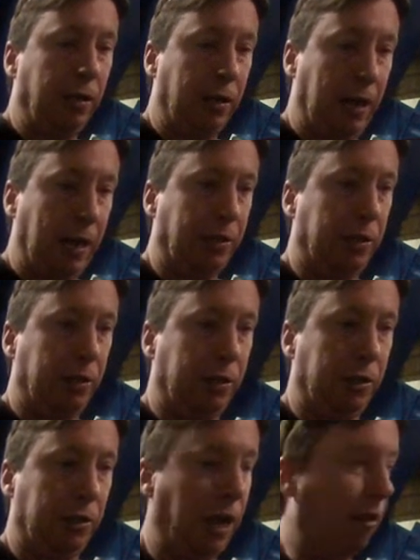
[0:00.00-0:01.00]
That's just
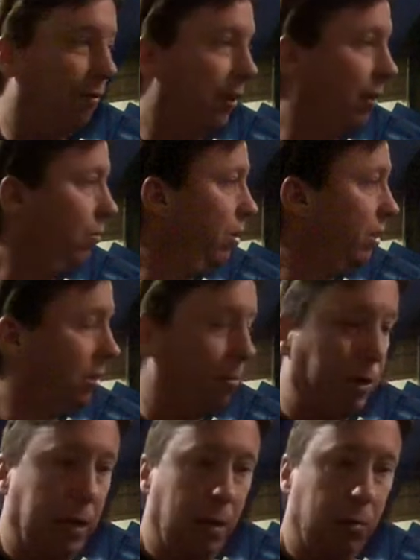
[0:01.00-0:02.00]
a safety when
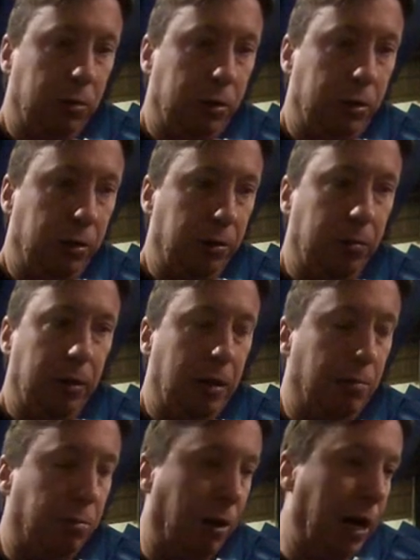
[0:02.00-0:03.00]
somebody goes
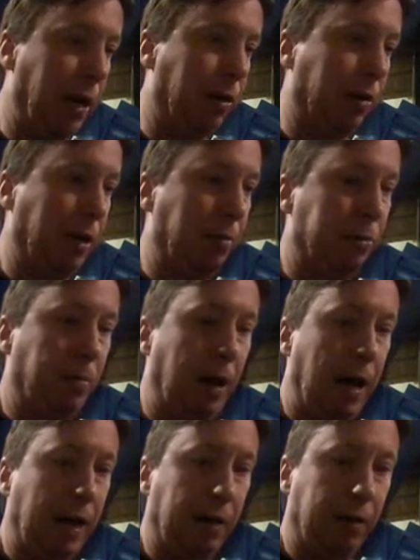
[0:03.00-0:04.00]
to break or comes
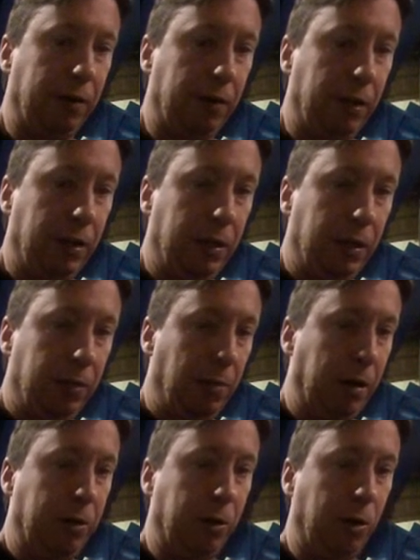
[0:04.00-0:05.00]
back, and
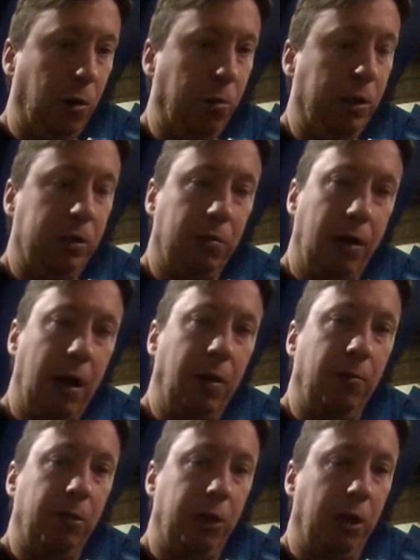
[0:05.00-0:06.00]
make sure nobody's around
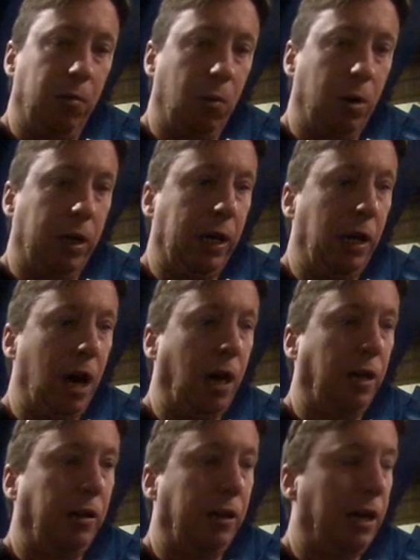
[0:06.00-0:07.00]
the machine working on
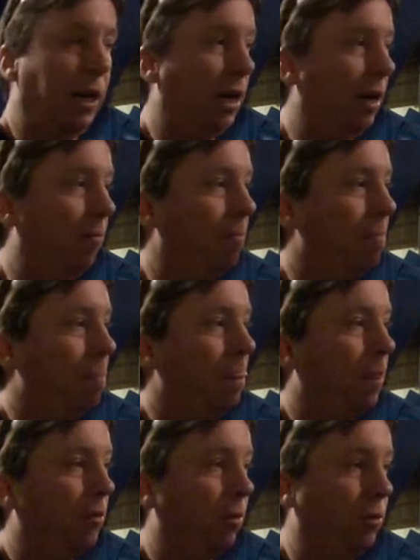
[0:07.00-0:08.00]
it,
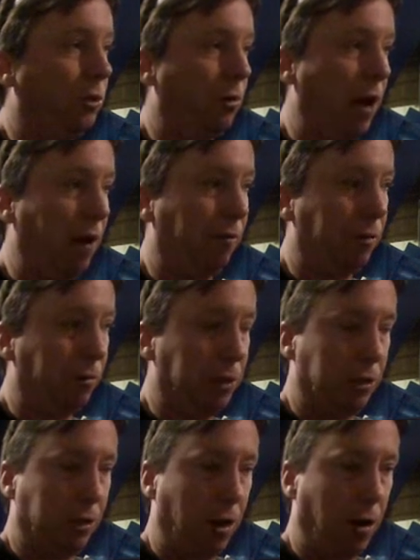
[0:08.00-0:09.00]
so that you have to
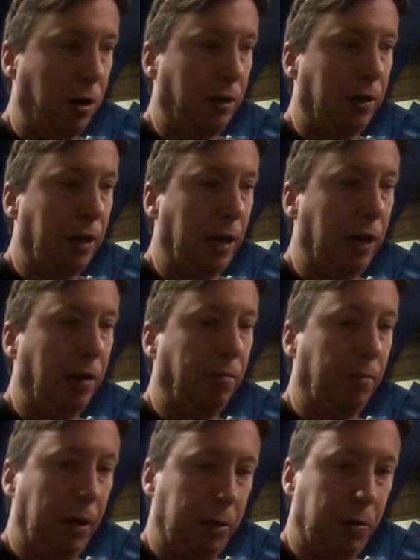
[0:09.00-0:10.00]
restart it
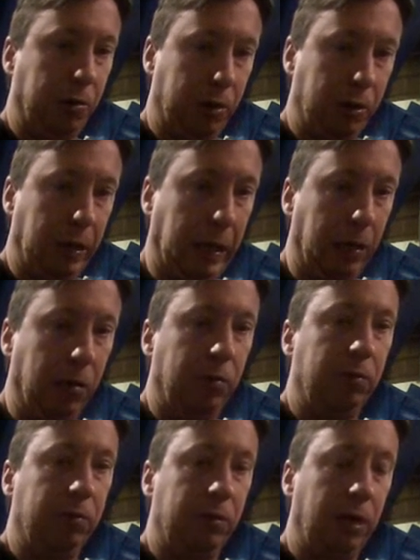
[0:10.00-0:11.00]
and make sure it's clear
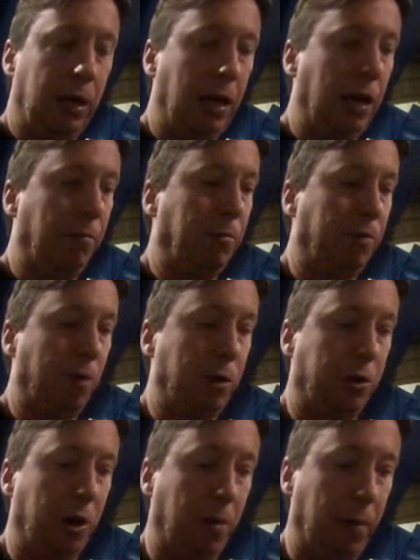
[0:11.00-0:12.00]
before you
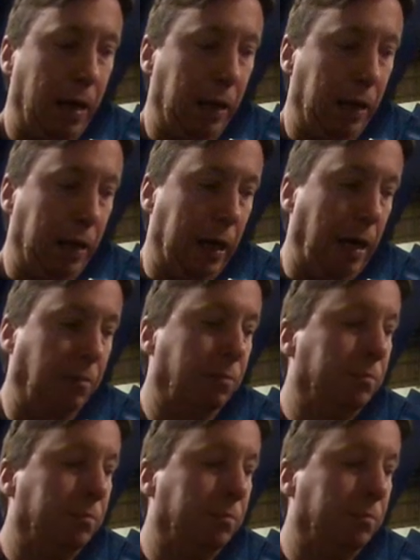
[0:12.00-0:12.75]
start baling again.